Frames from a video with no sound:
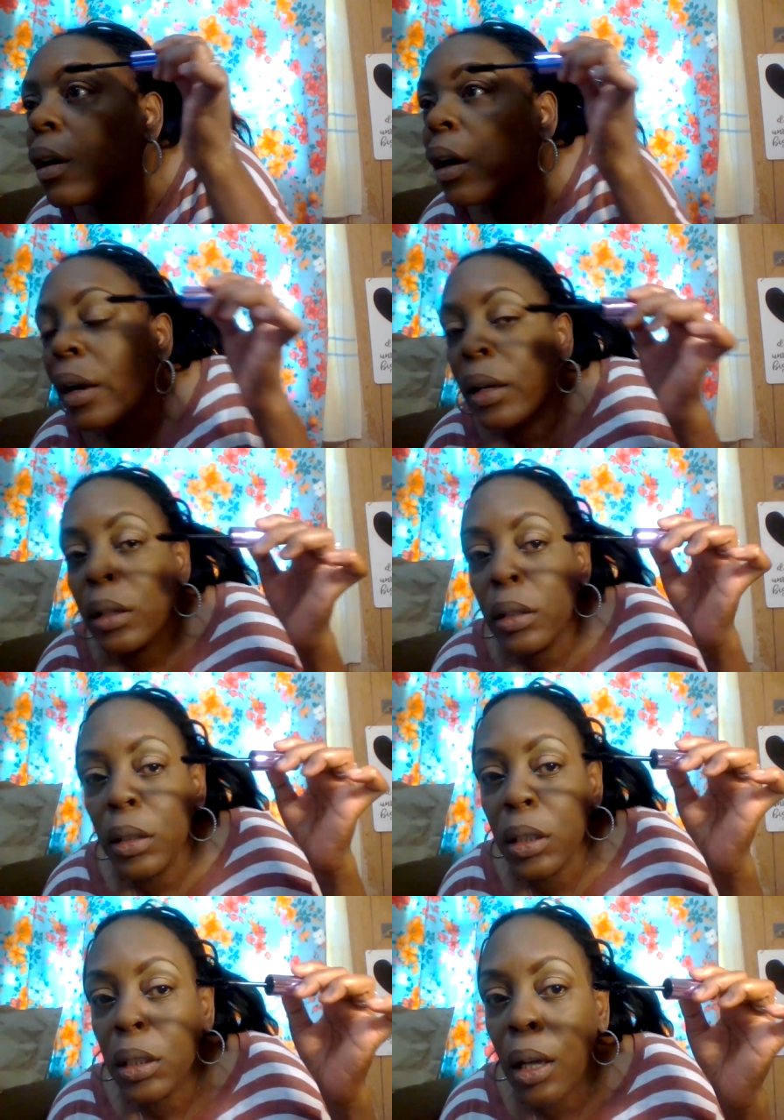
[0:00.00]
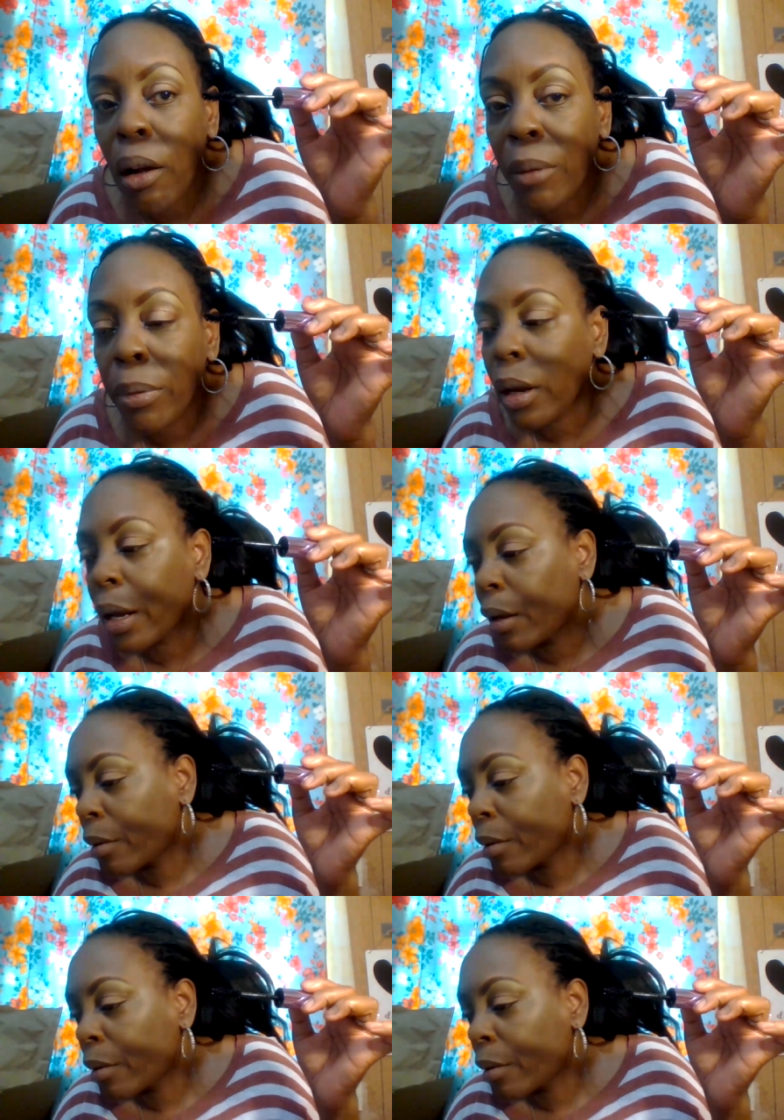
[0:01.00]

and this is how I apply